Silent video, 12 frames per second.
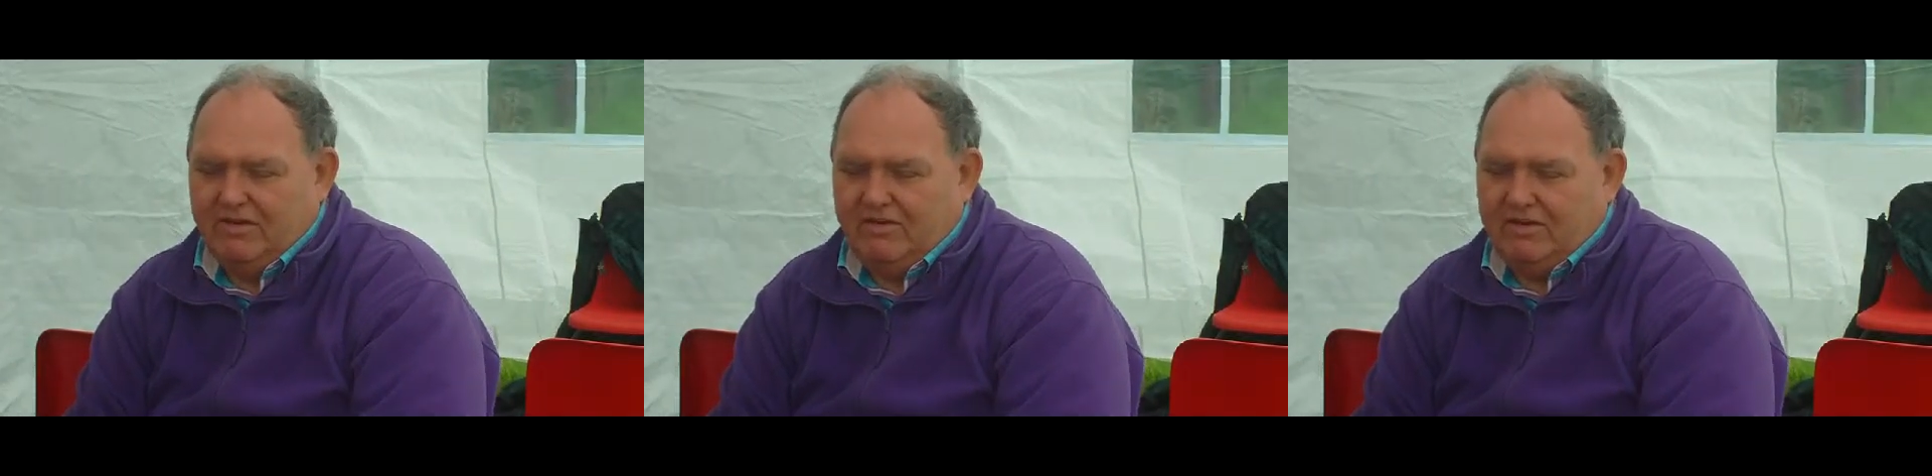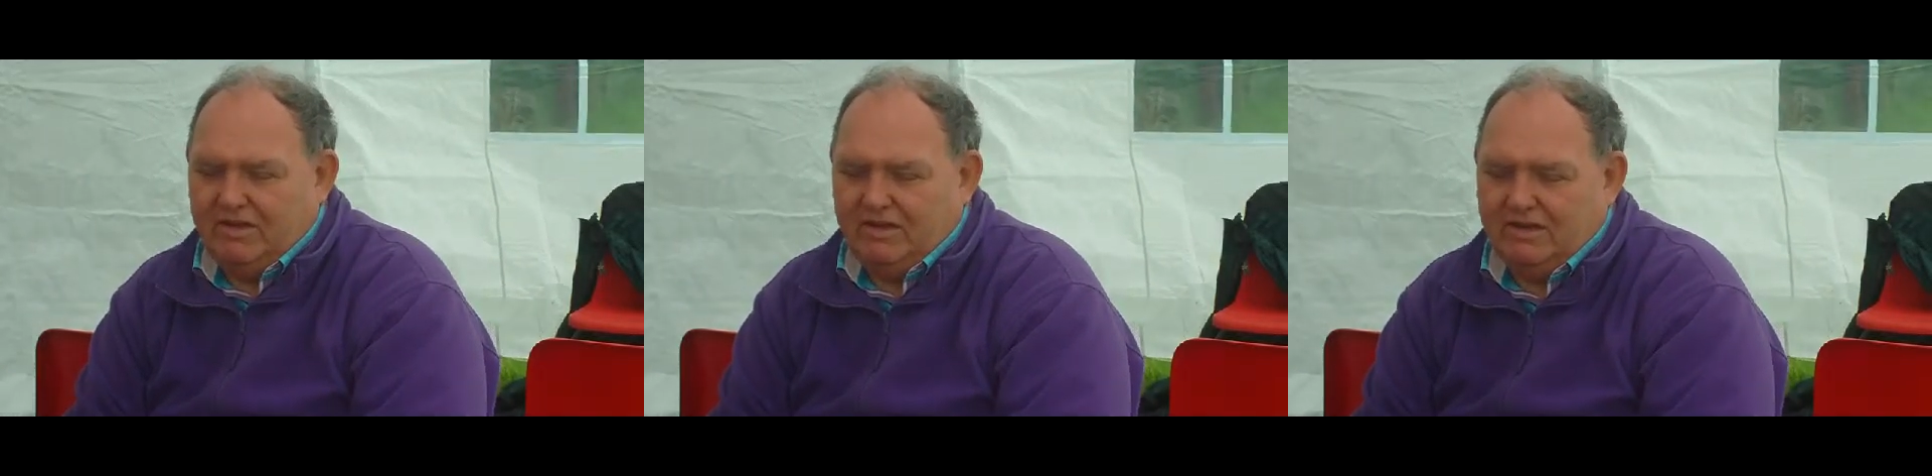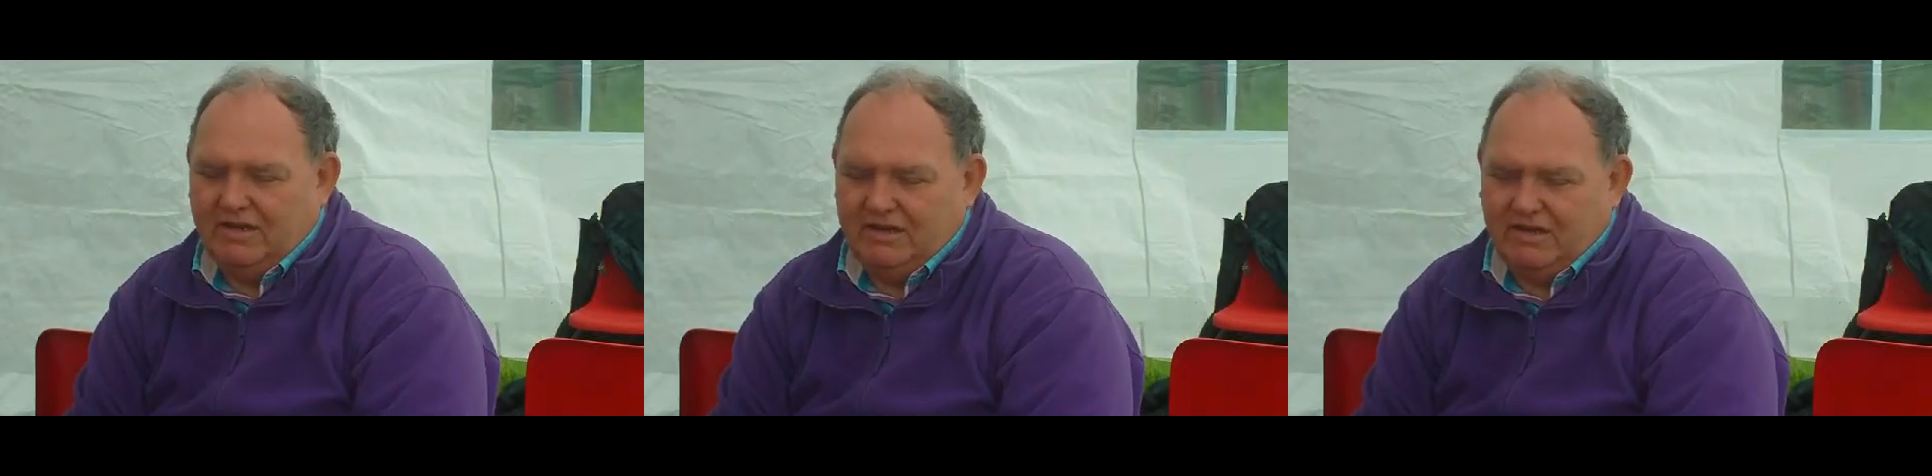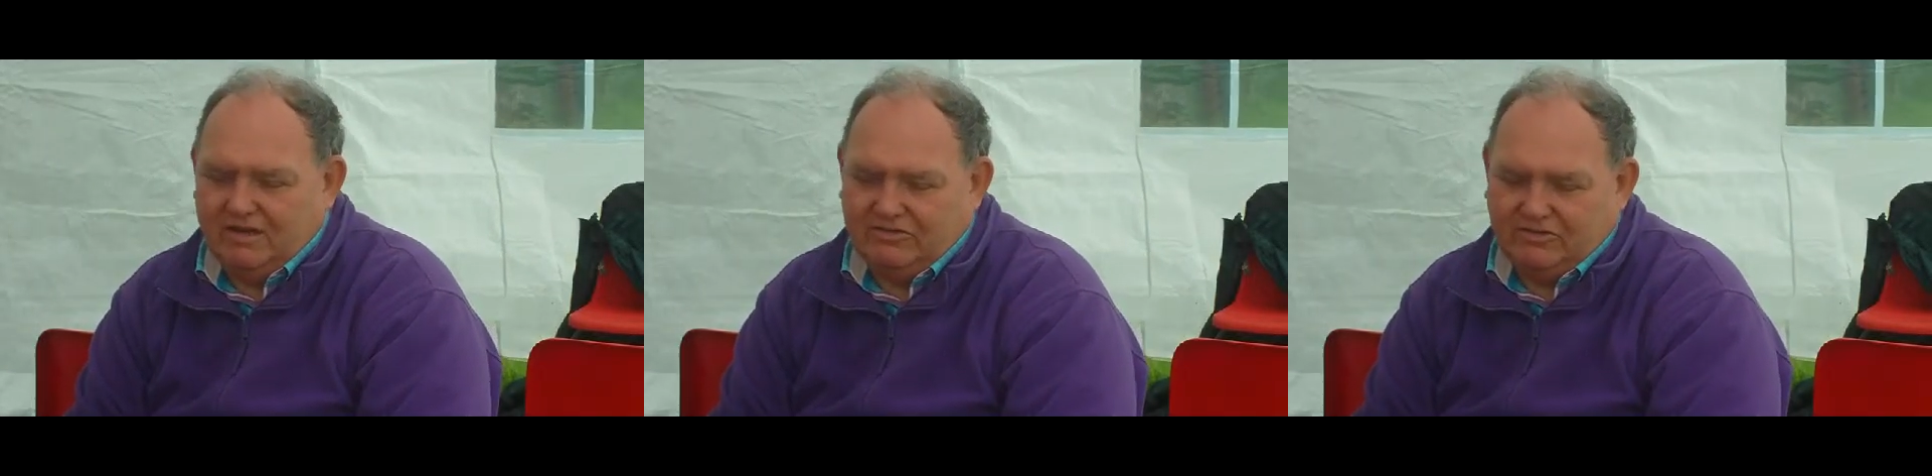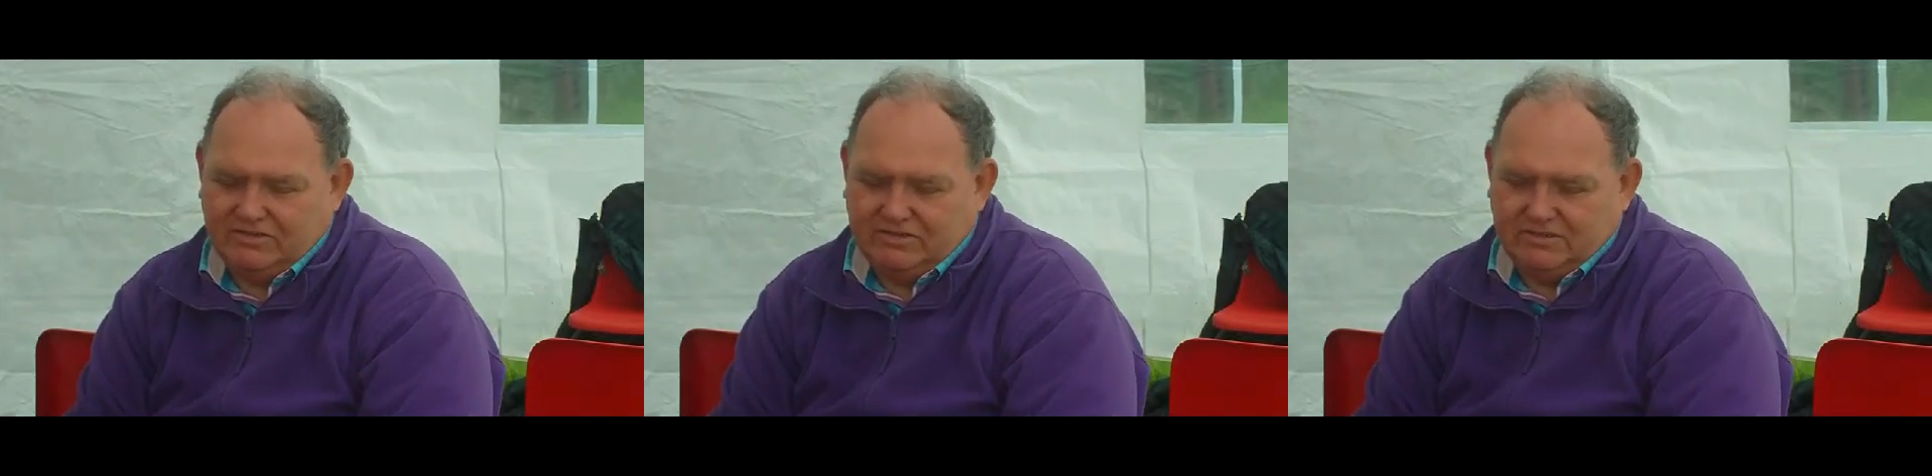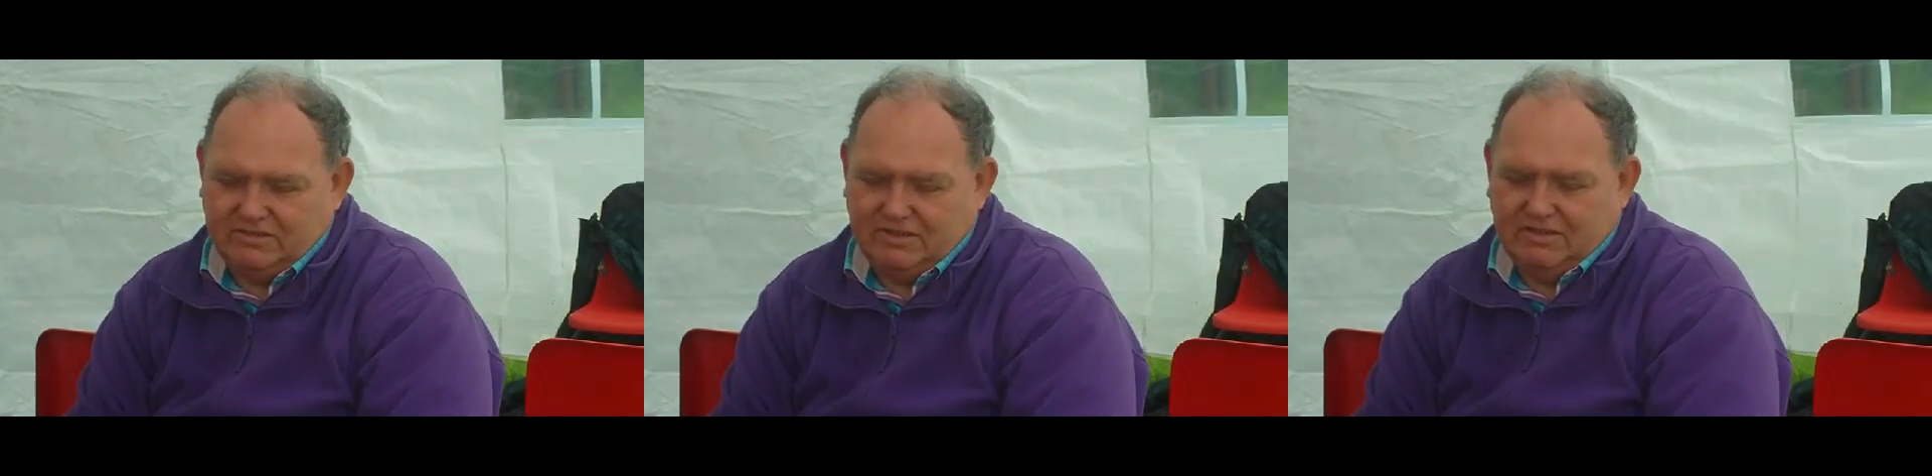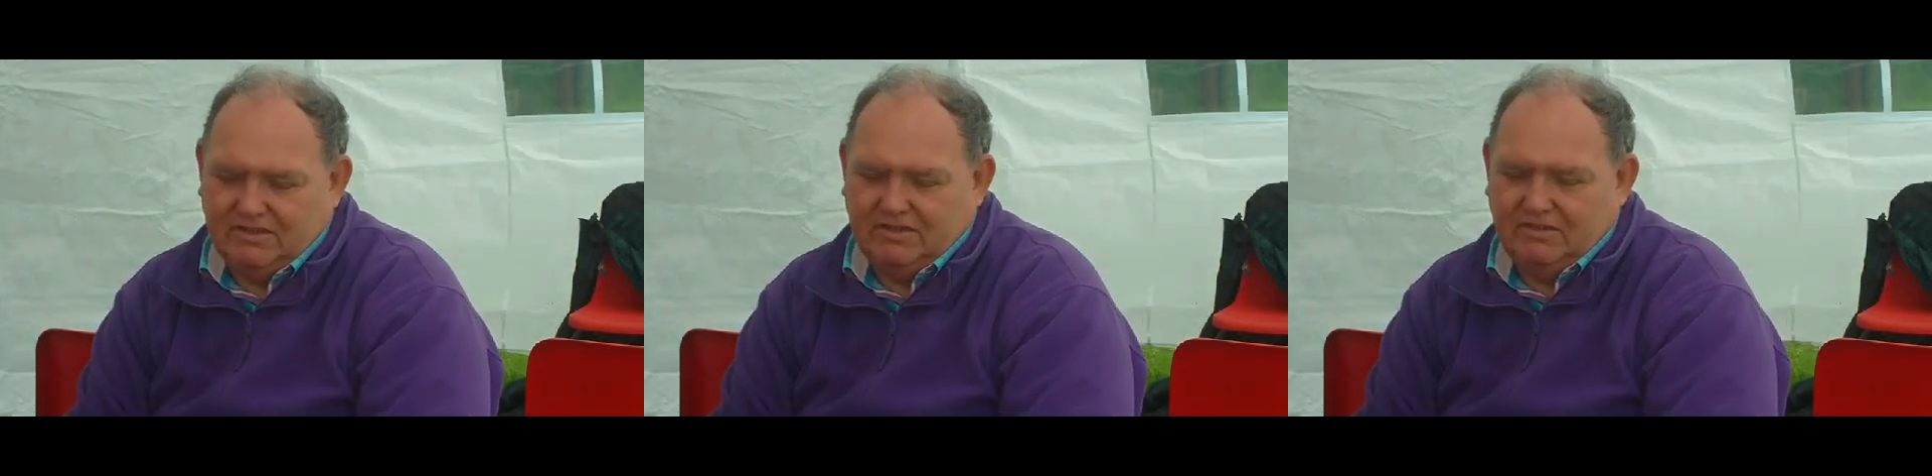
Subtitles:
very little electricity, there